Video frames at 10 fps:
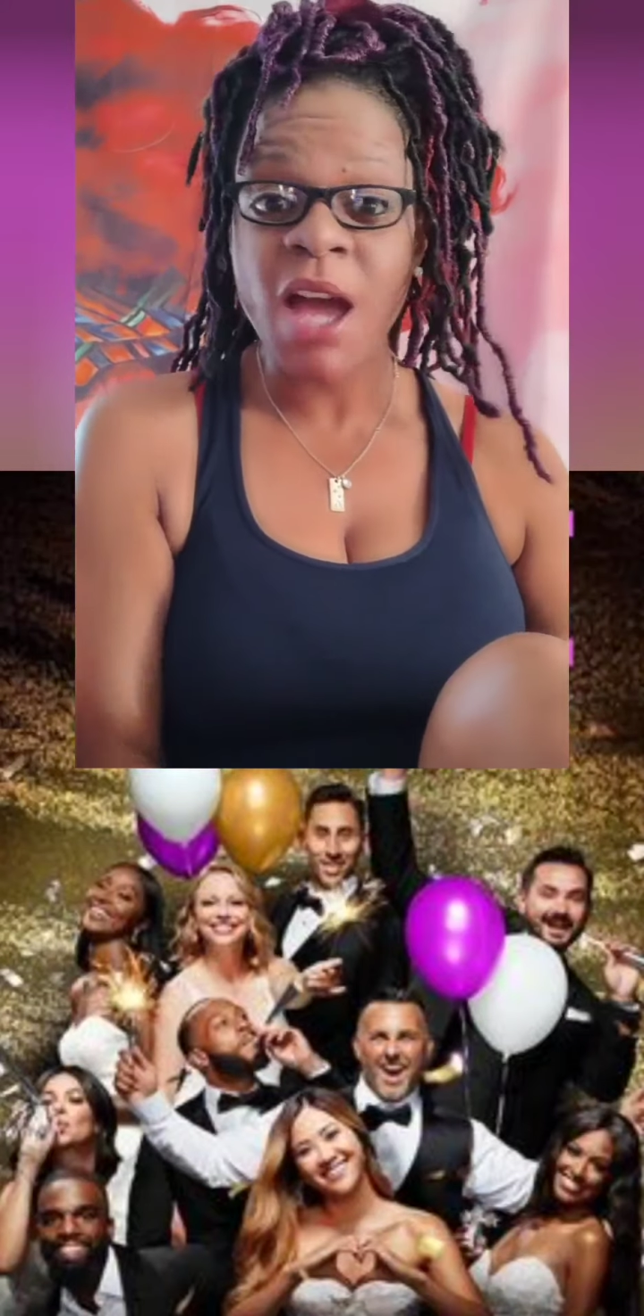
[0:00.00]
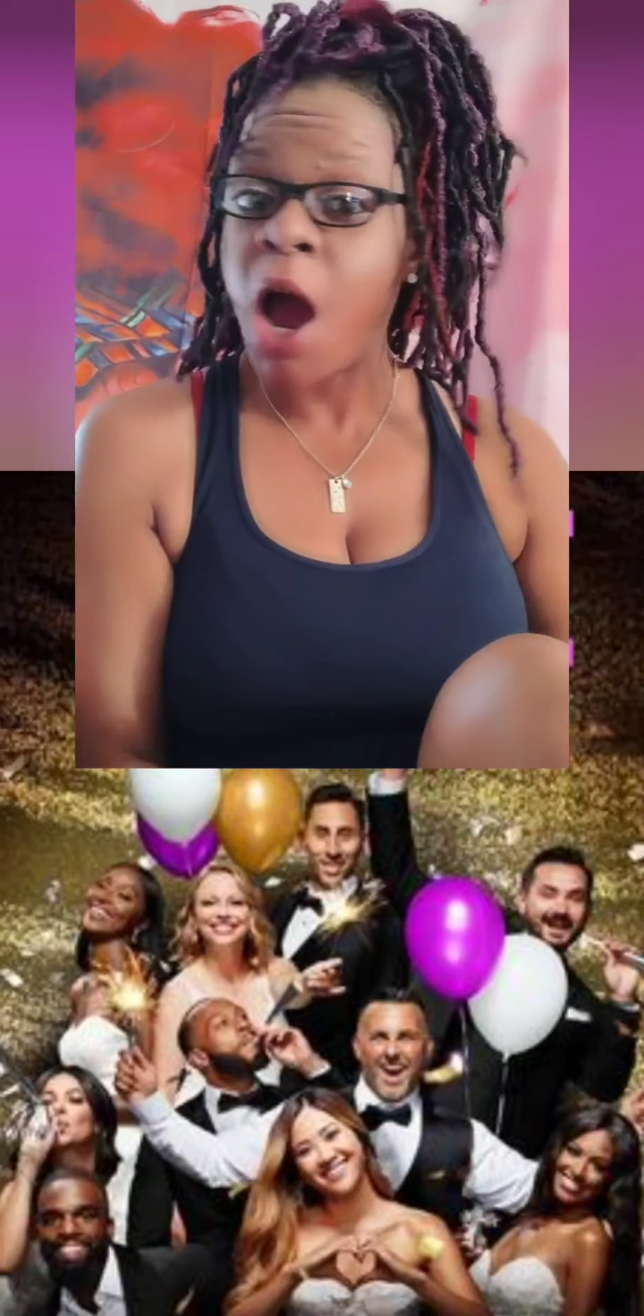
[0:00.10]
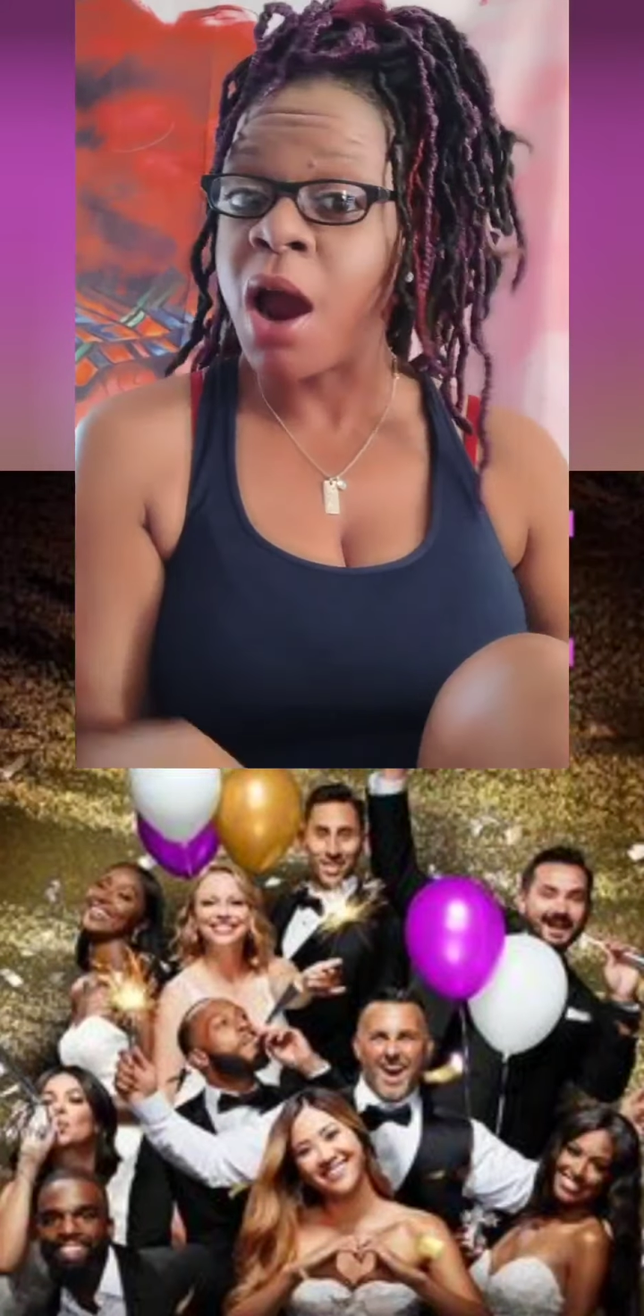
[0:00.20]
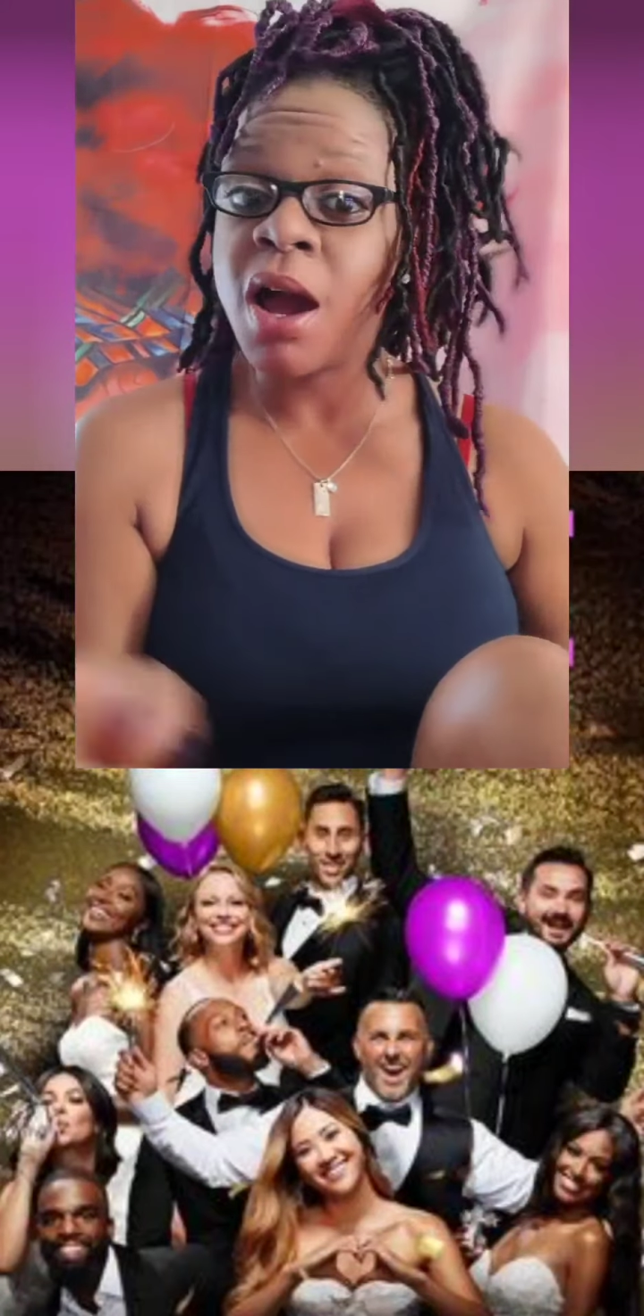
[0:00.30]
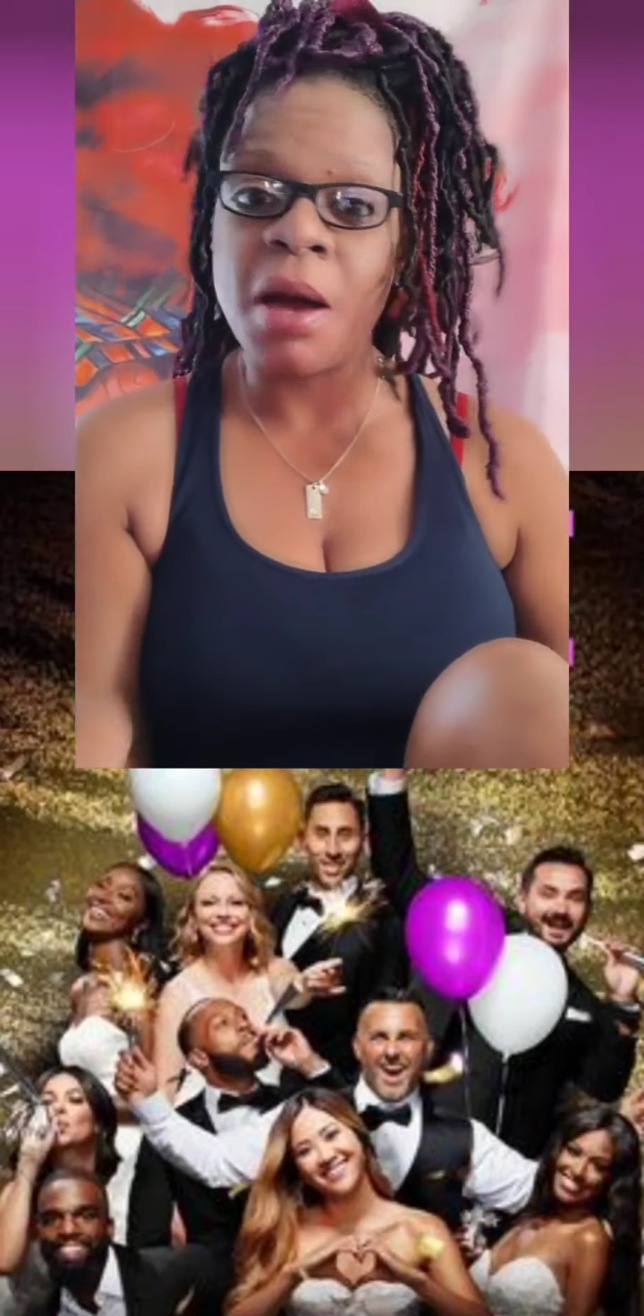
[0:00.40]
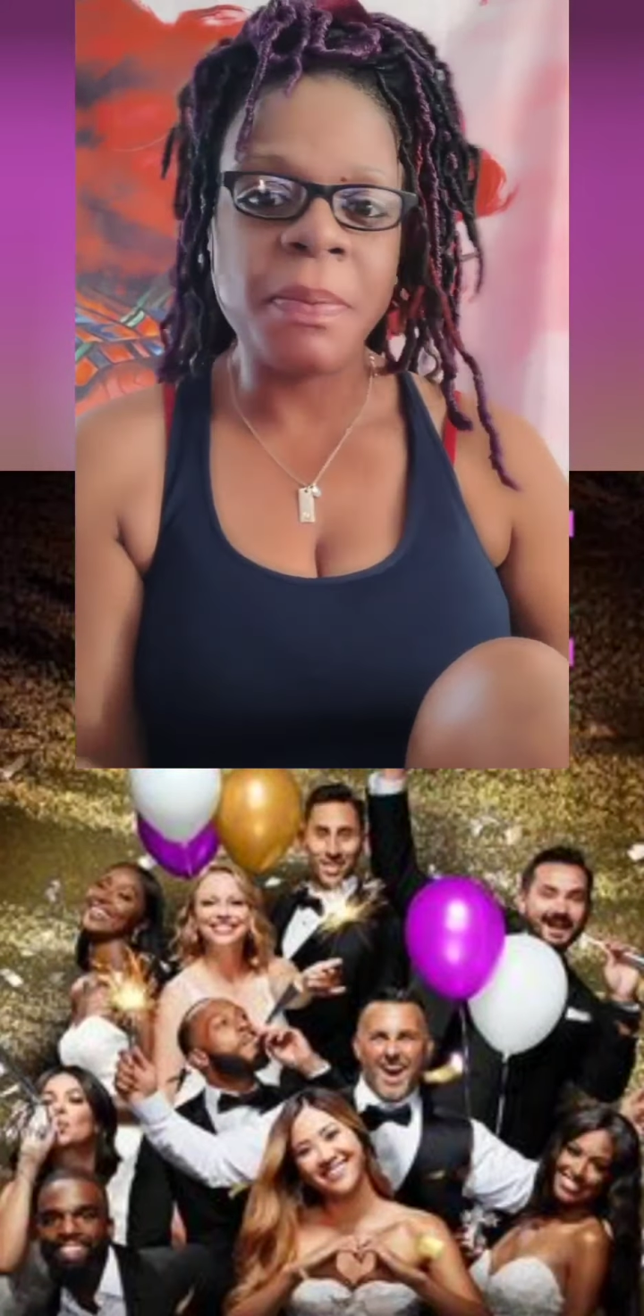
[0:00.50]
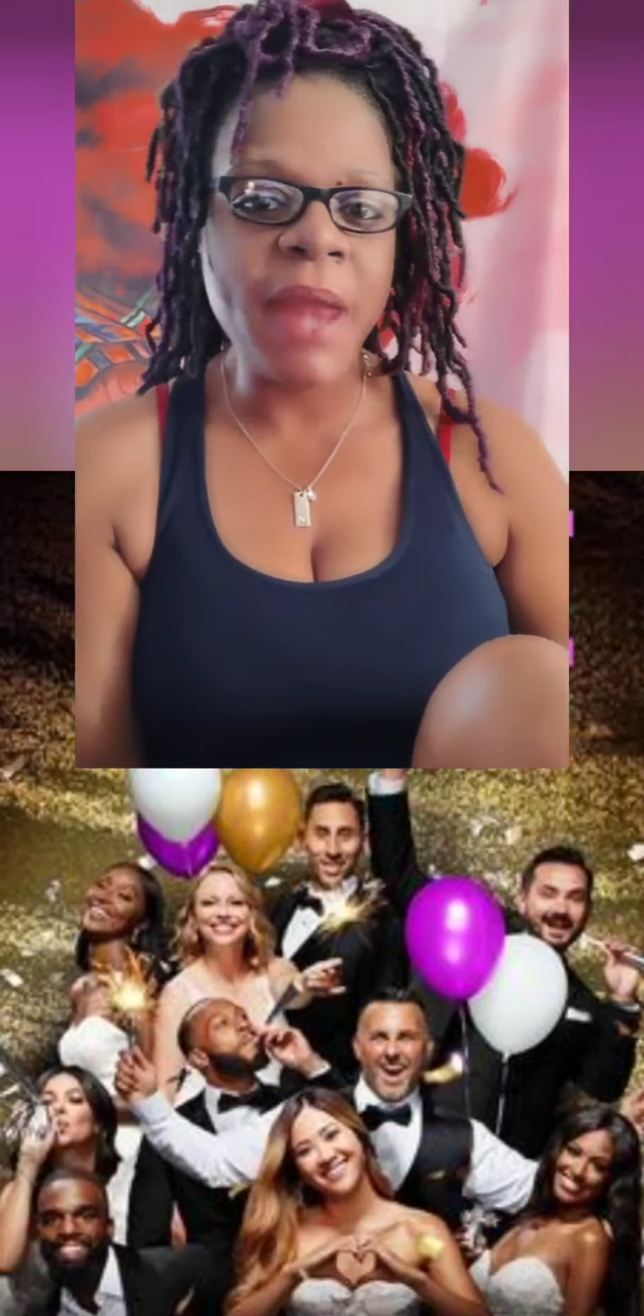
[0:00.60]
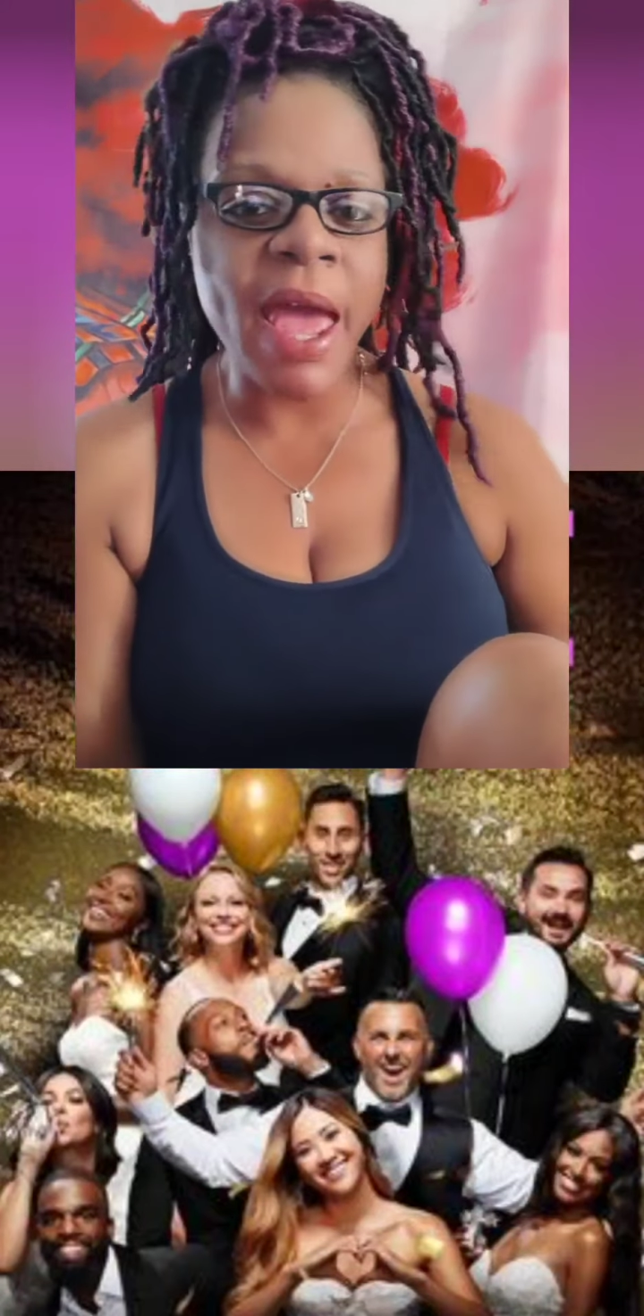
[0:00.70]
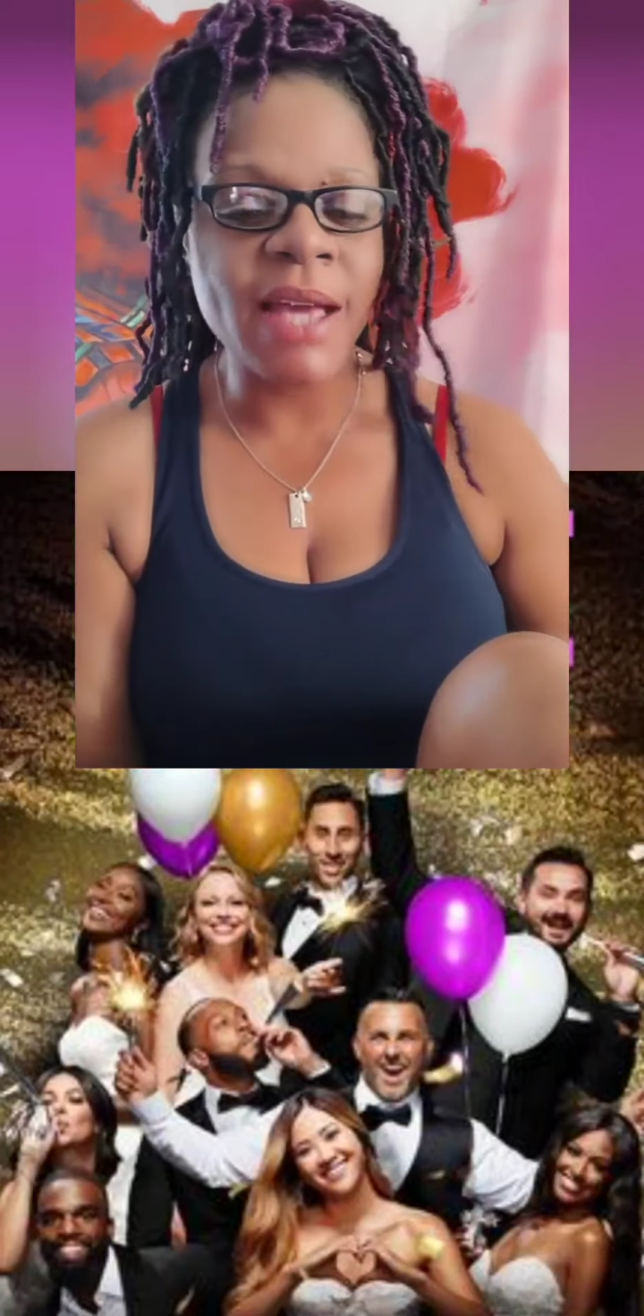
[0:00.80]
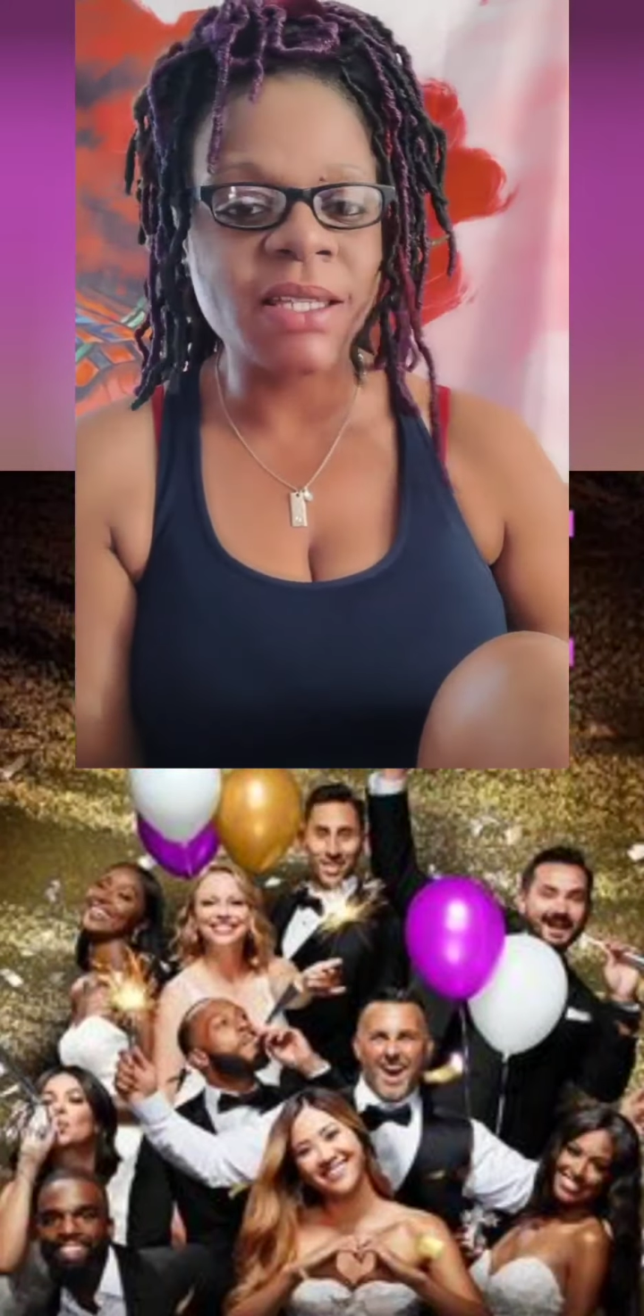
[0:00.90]
are up
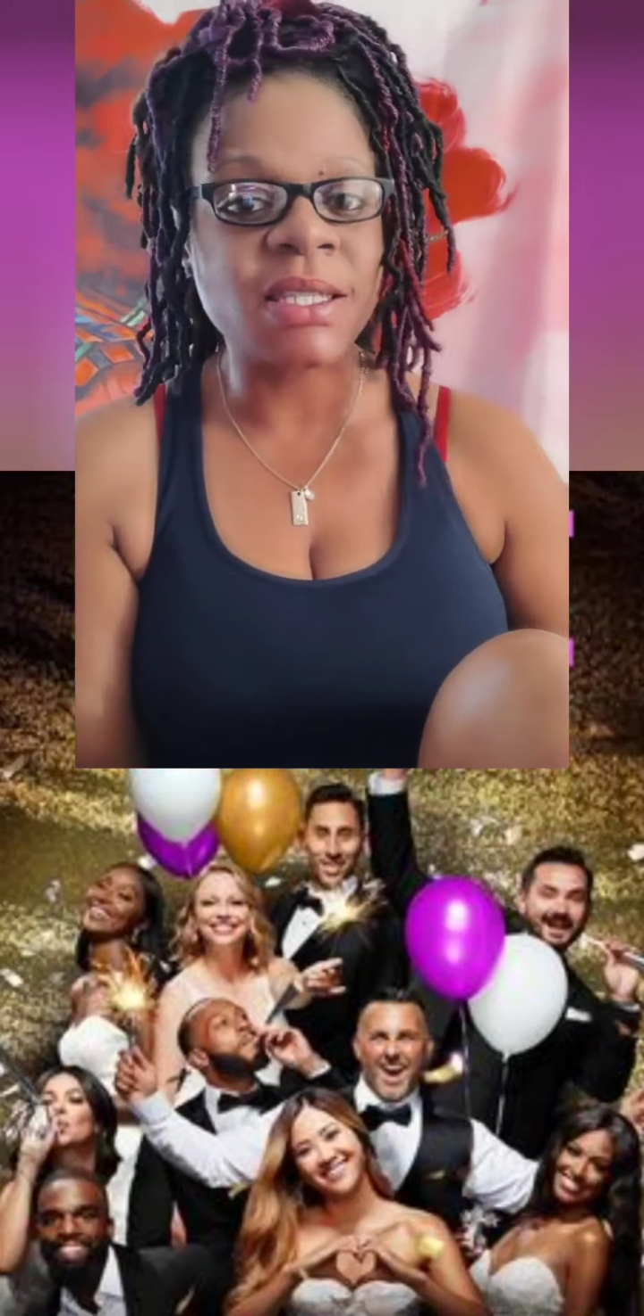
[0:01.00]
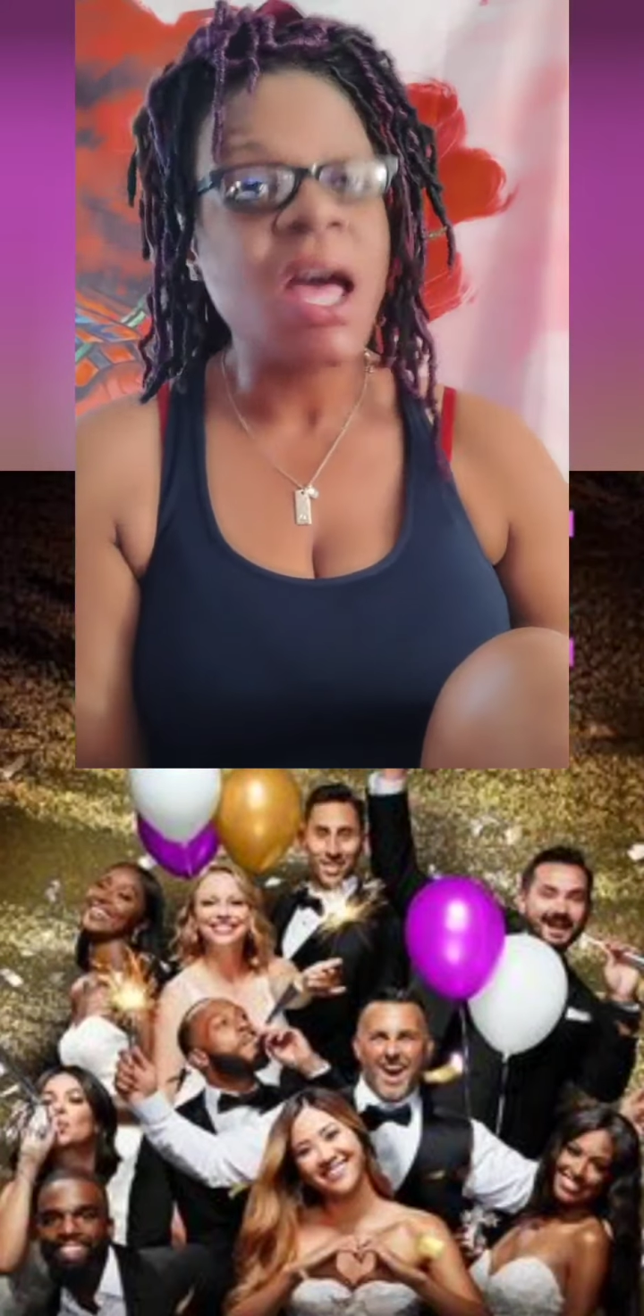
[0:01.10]
next.